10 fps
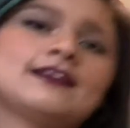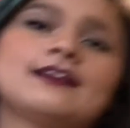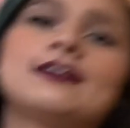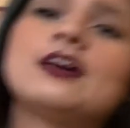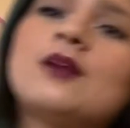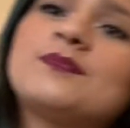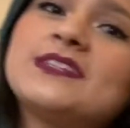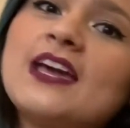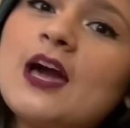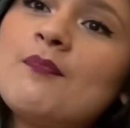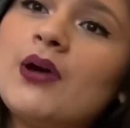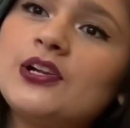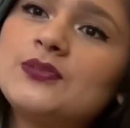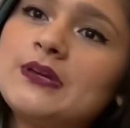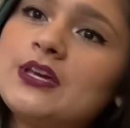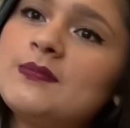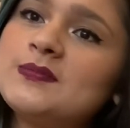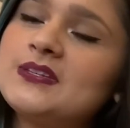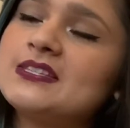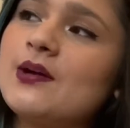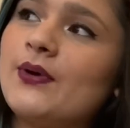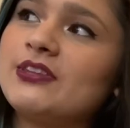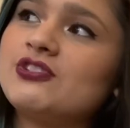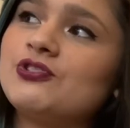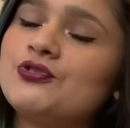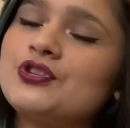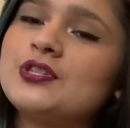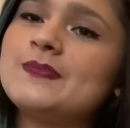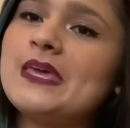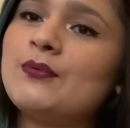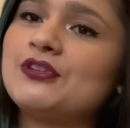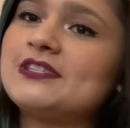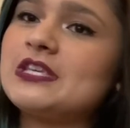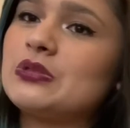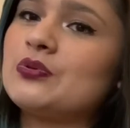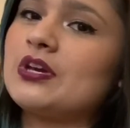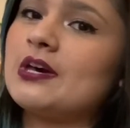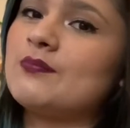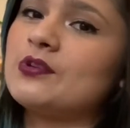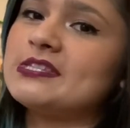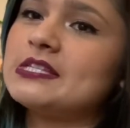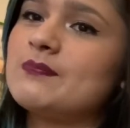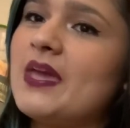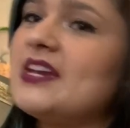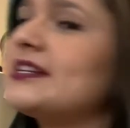Cups. I got parchment cups because I don't want the children to be able to see through the cup once it's baked.